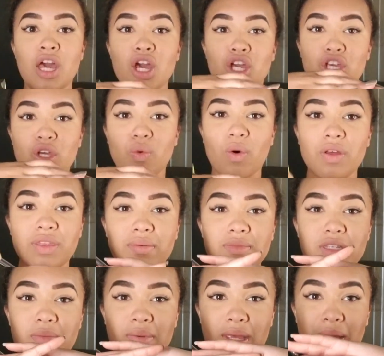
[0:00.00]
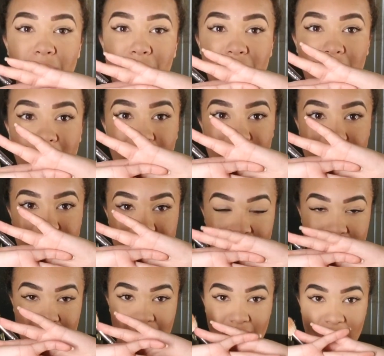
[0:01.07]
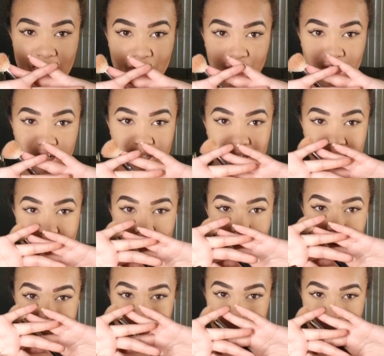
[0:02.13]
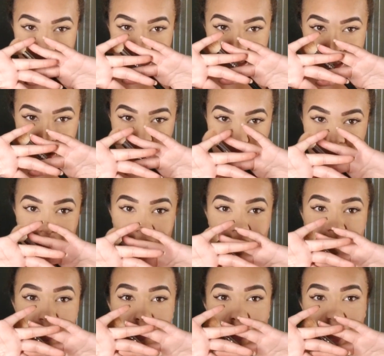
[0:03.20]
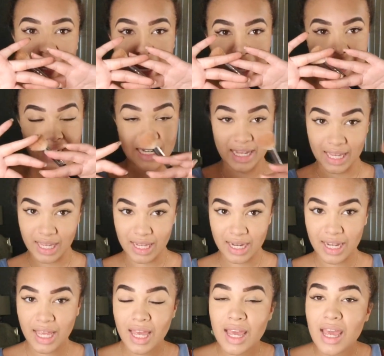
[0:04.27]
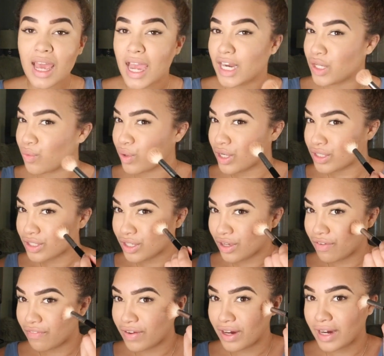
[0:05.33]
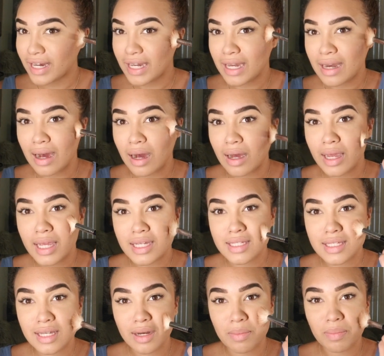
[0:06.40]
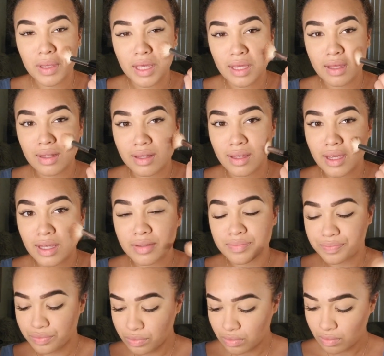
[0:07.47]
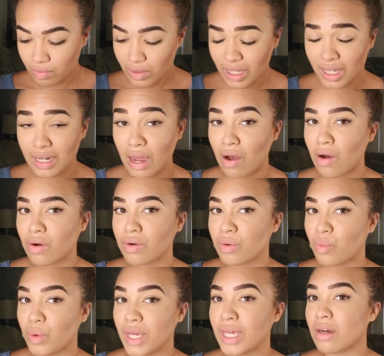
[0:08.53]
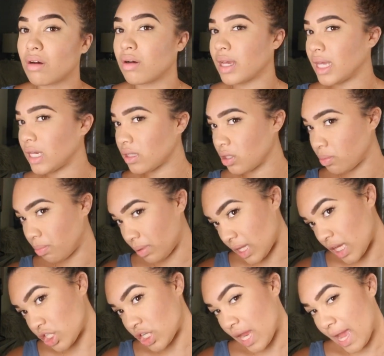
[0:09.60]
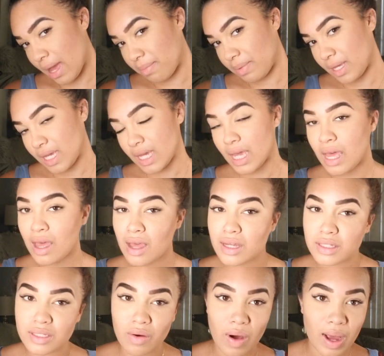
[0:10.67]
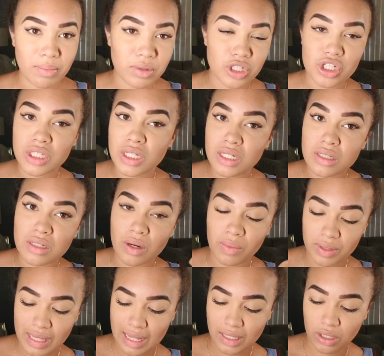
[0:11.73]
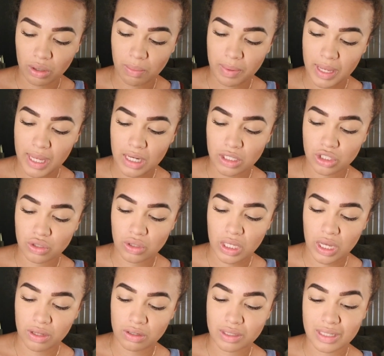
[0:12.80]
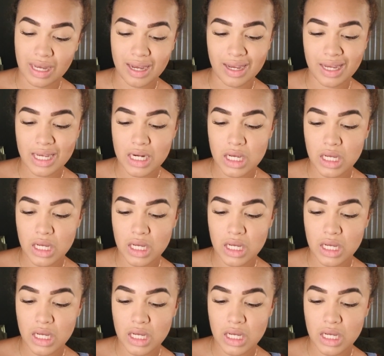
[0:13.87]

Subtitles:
You want them to be blended layers. Does that make sense? You want them to be blended and you want it to look very nice and appealing. Now, we can all get a little blush happy. So I'm just going to start with that little bit and do the other side.